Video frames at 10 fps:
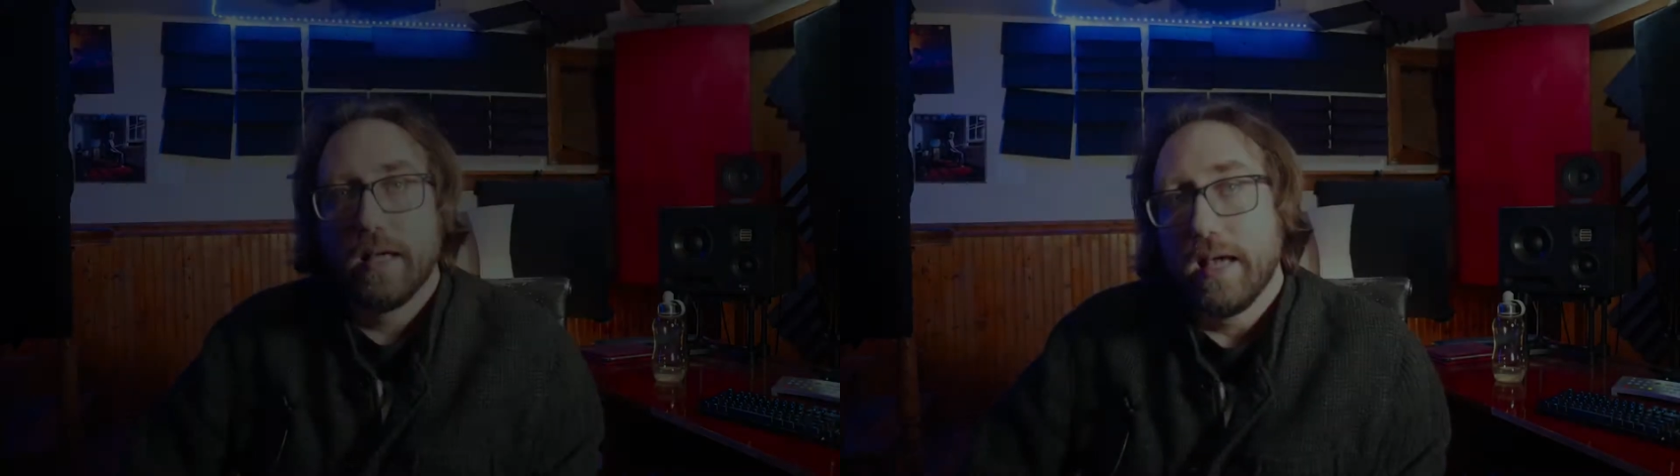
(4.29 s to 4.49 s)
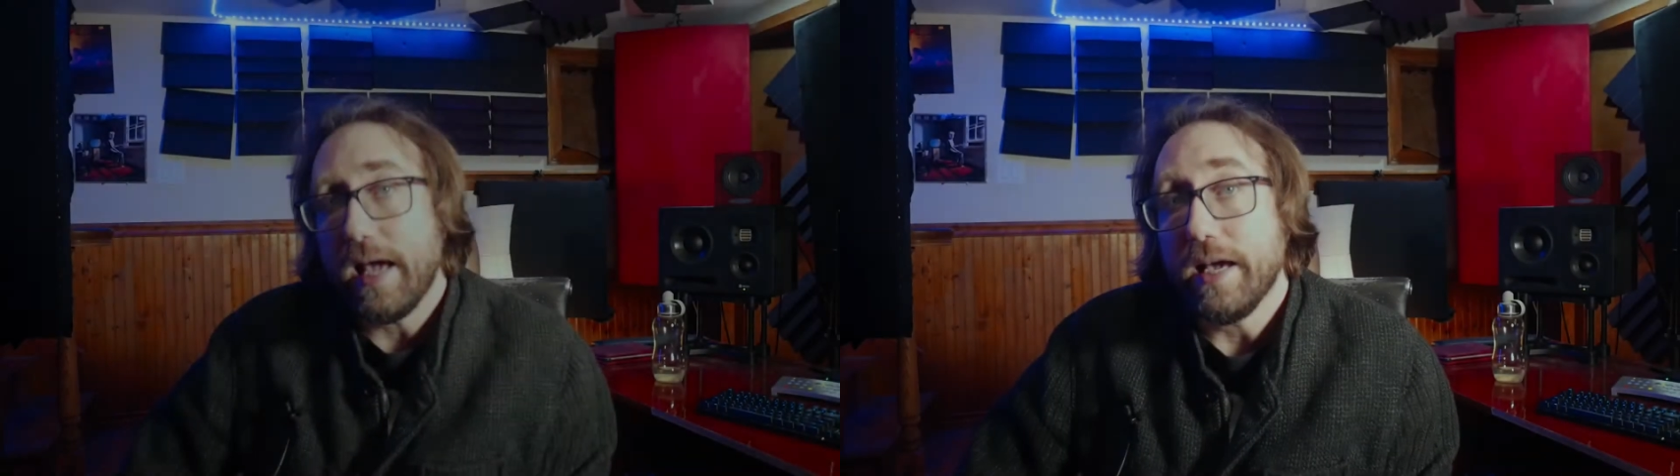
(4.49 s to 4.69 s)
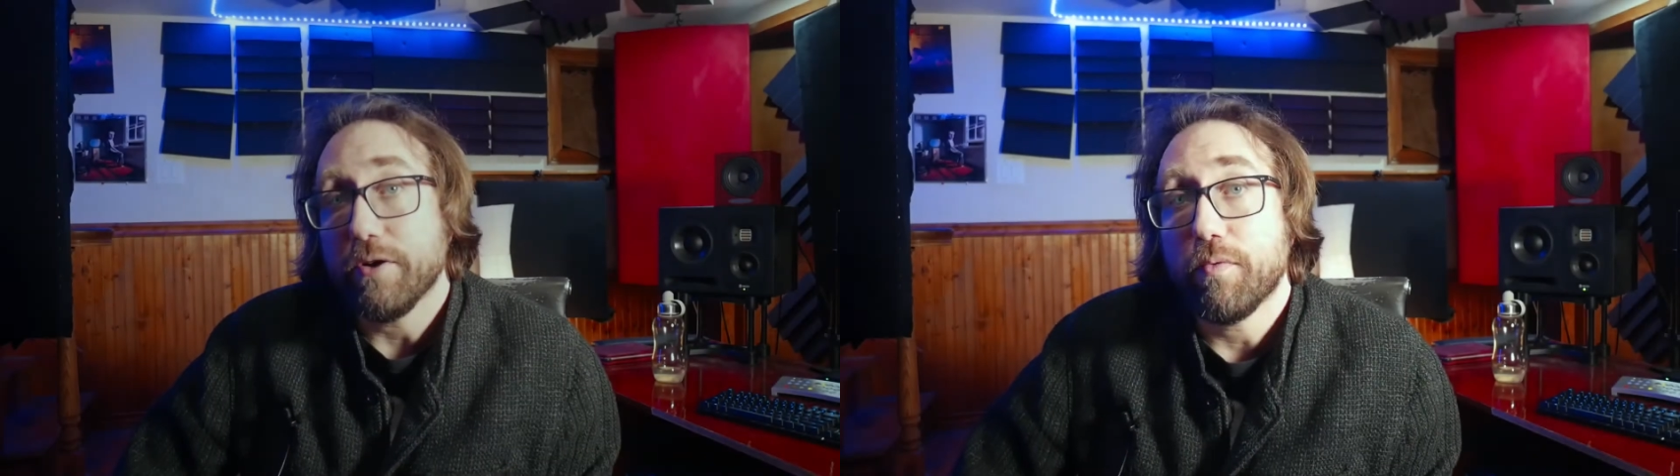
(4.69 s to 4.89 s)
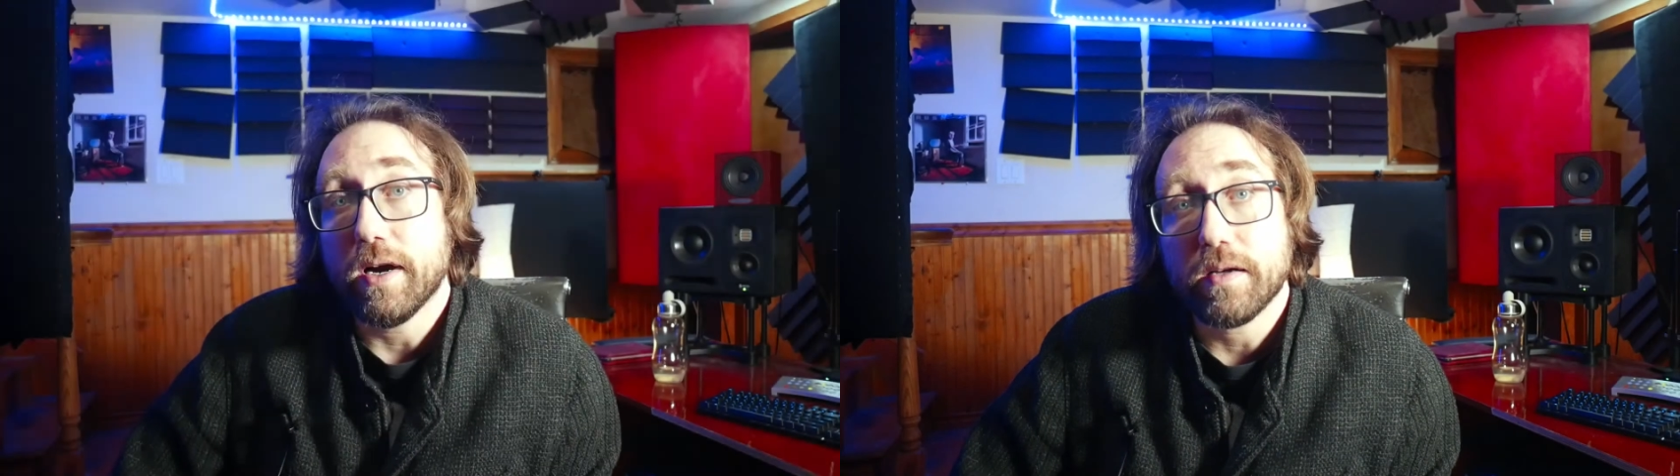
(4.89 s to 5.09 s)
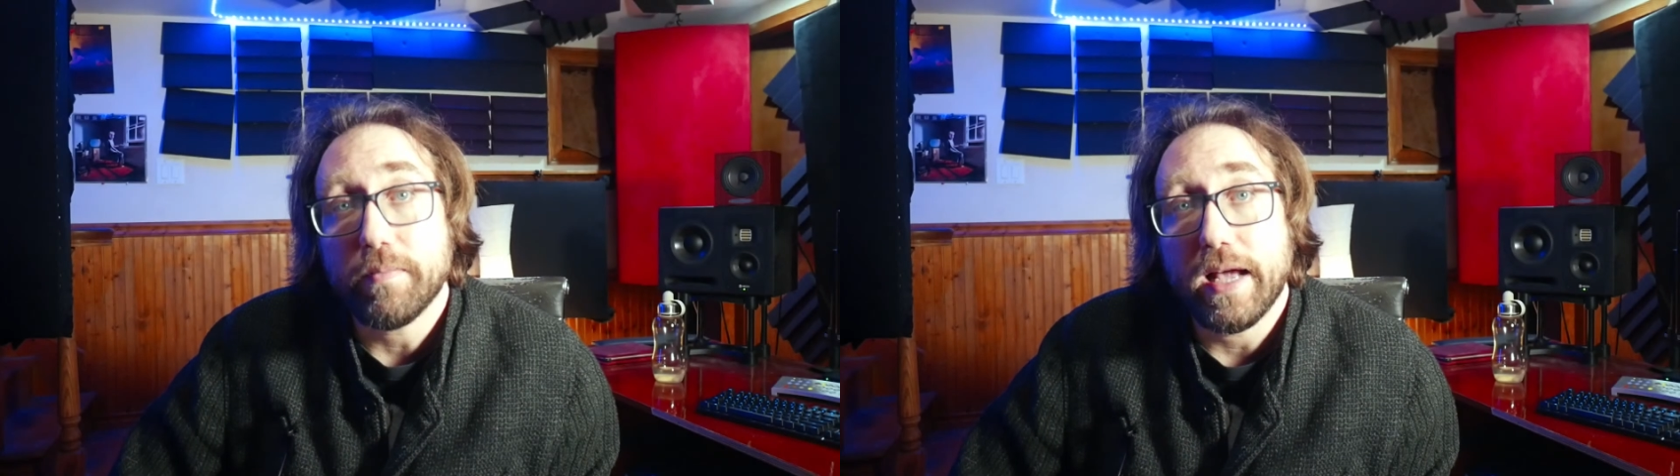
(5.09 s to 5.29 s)
Hey,
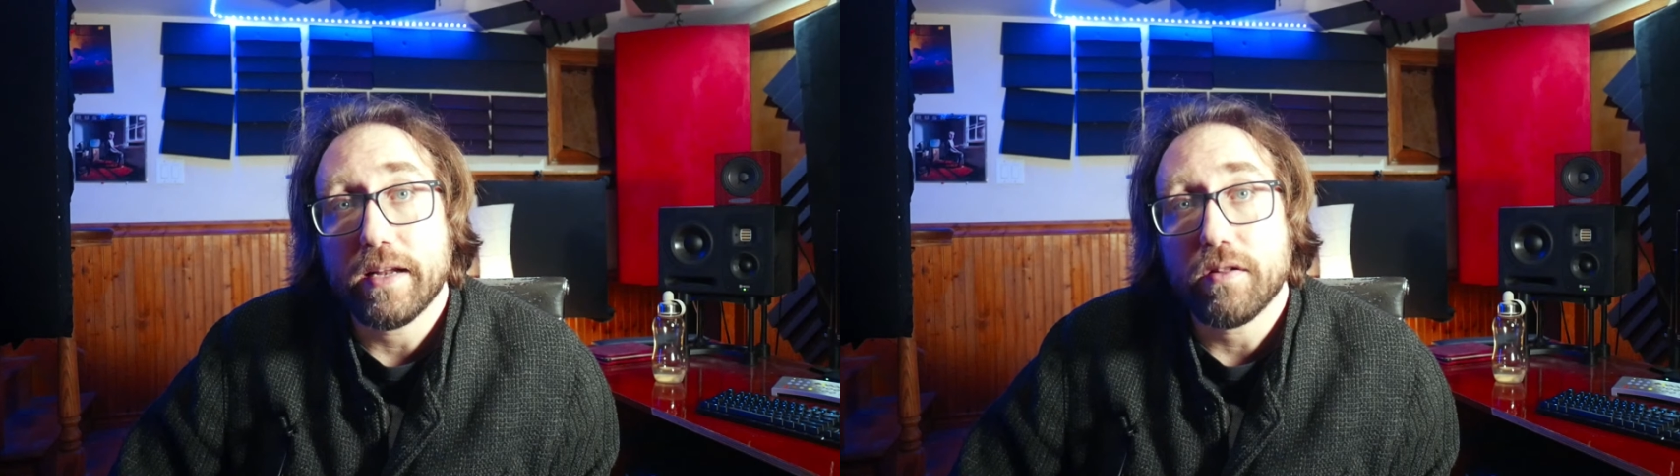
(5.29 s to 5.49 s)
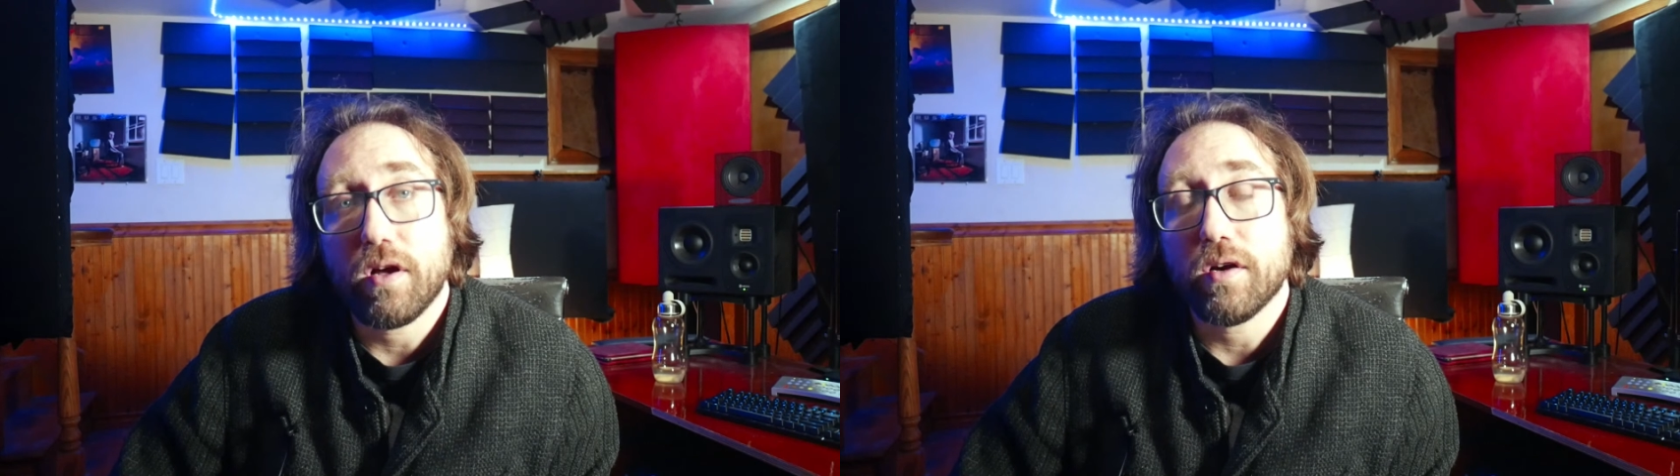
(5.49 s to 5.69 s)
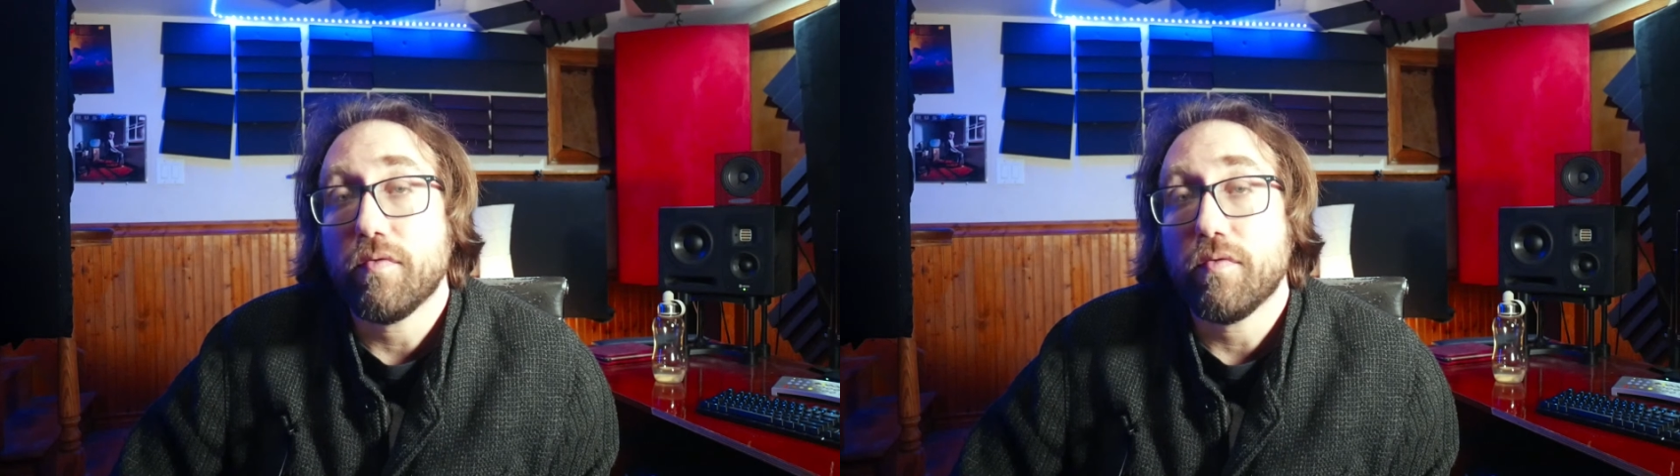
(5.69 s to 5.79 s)
welcome to Analog